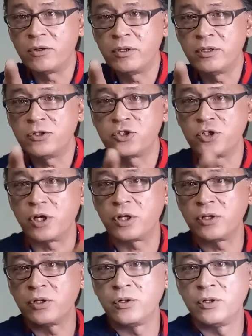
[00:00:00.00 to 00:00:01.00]
the shot.
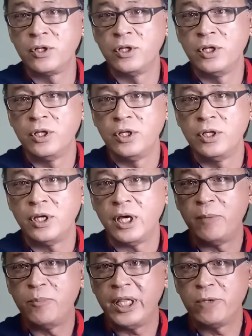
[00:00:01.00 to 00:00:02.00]
I'm
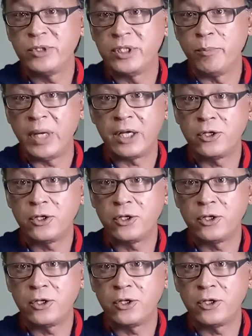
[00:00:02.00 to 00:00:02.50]
playing with the barn